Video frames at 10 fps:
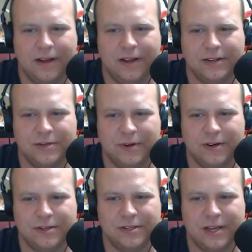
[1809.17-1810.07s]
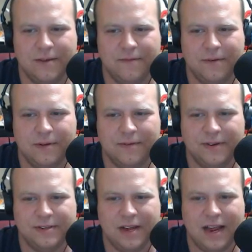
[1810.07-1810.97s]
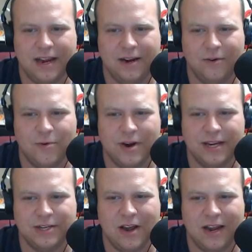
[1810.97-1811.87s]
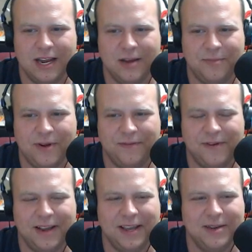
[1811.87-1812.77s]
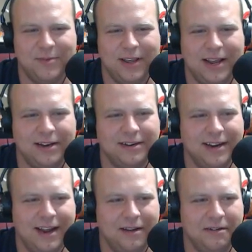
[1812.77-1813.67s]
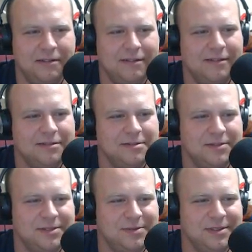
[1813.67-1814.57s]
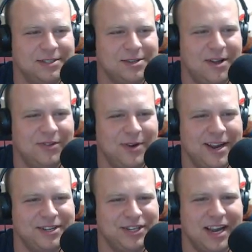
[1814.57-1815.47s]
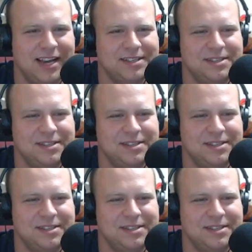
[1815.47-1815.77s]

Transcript: Twitter just came from. I hear Wookiee talking about fucking a plant. Yeah, it's all the rage, guys.